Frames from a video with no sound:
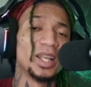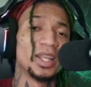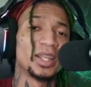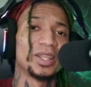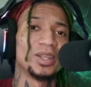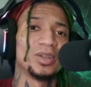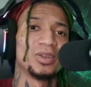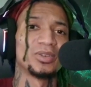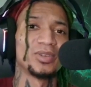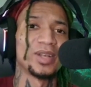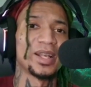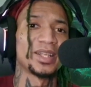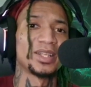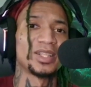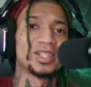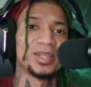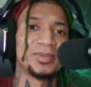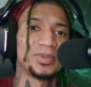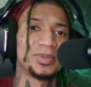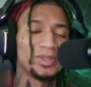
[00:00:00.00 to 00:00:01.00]
get on a rocket
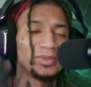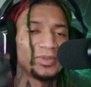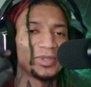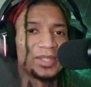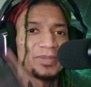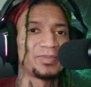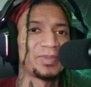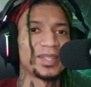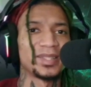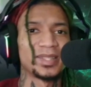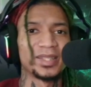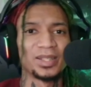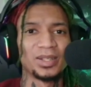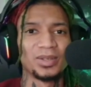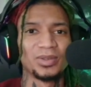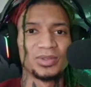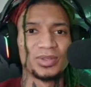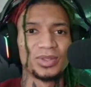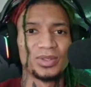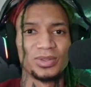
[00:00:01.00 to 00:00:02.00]
ship, and you just basically
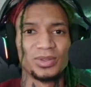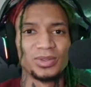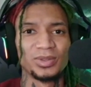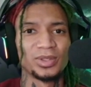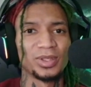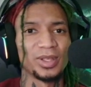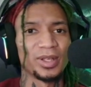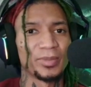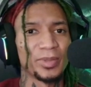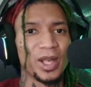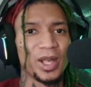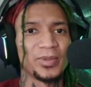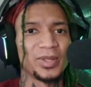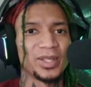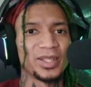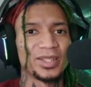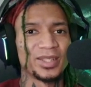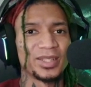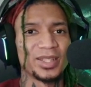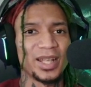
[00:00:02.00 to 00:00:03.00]
go to your
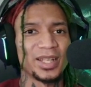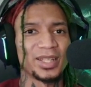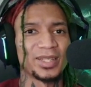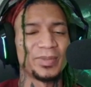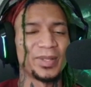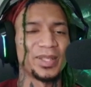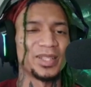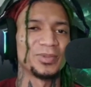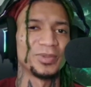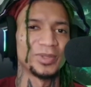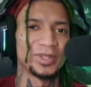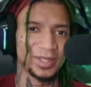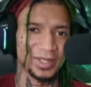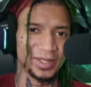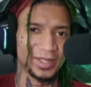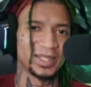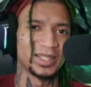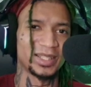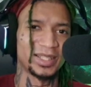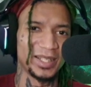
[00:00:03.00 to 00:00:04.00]
apartments inside of space,
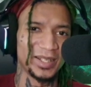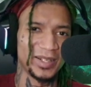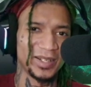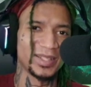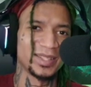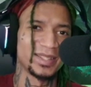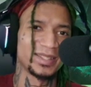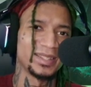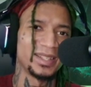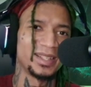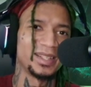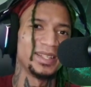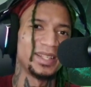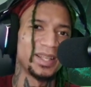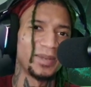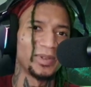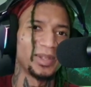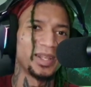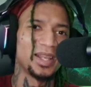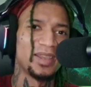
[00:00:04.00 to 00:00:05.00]
because there is a city
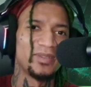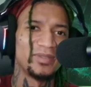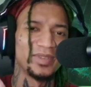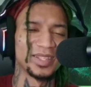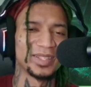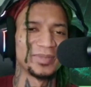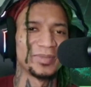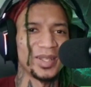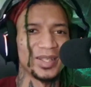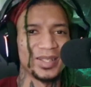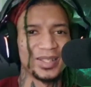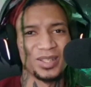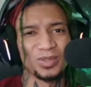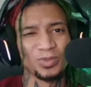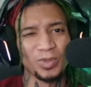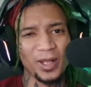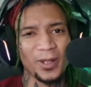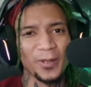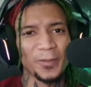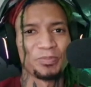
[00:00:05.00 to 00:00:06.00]
that we have in space as
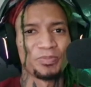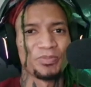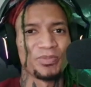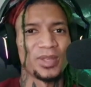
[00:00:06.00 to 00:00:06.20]
well,